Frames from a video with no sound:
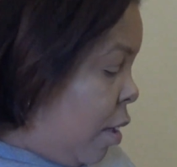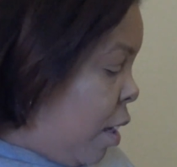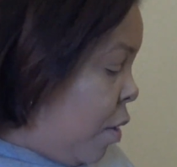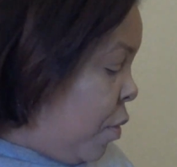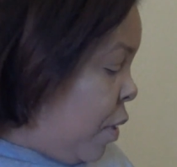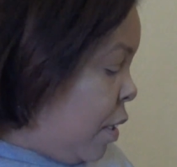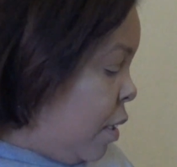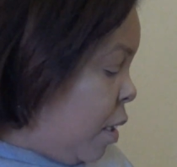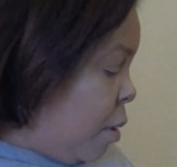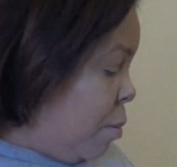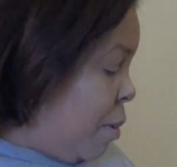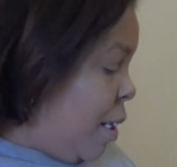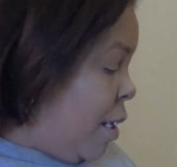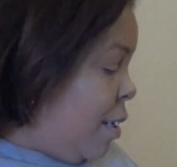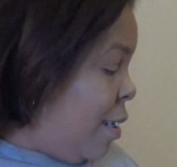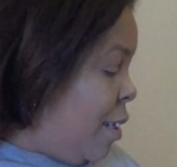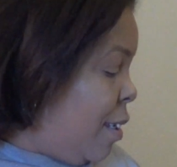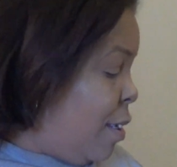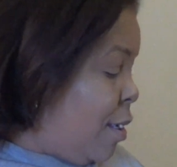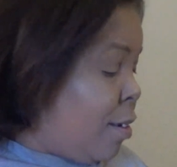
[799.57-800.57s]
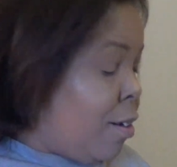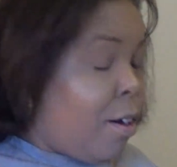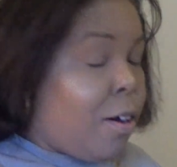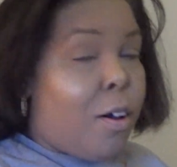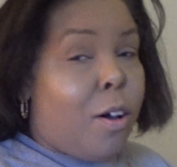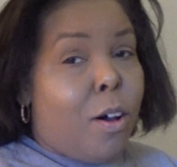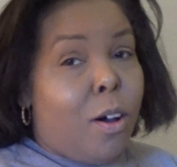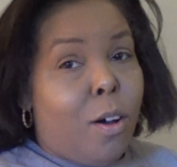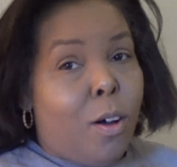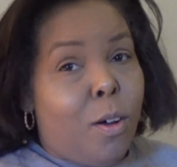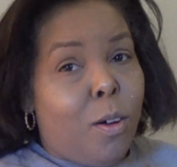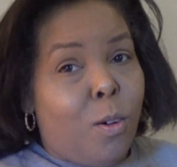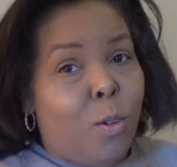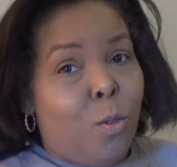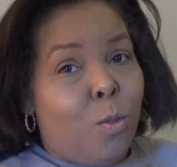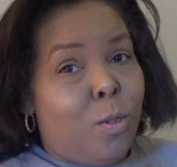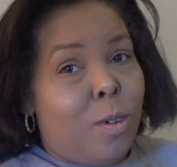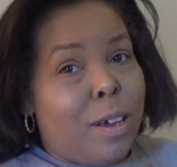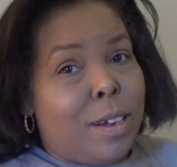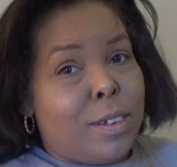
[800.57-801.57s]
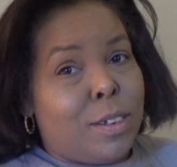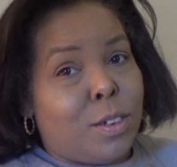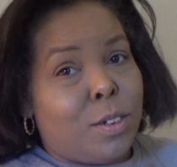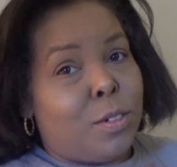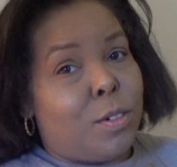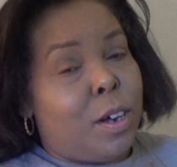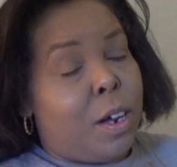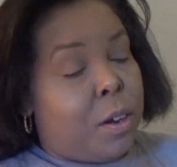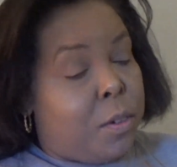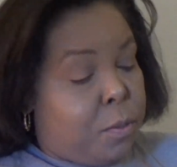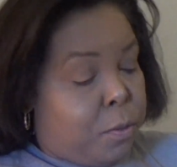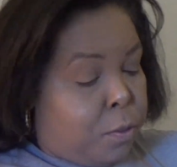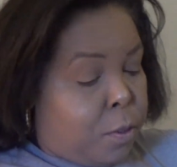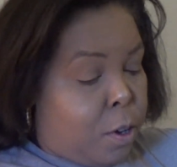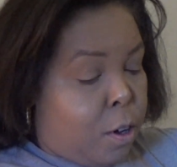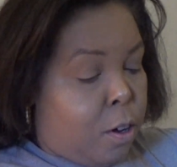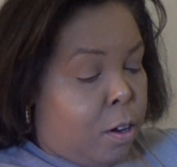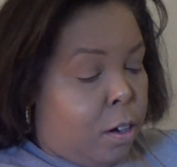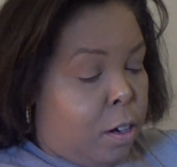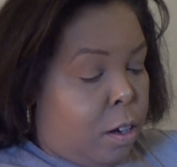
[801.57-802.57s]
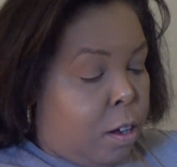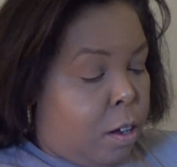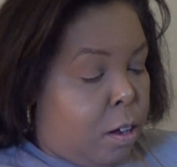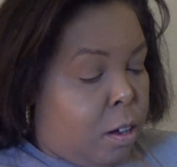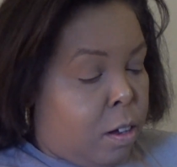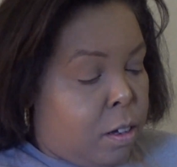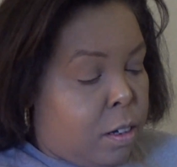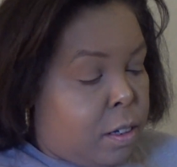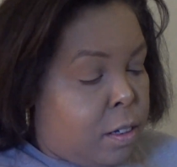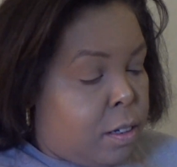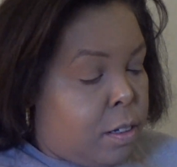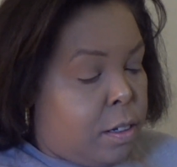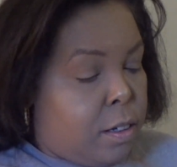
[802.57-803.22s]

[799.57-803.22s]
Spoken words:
I haven't dipped in this all winter and fall long.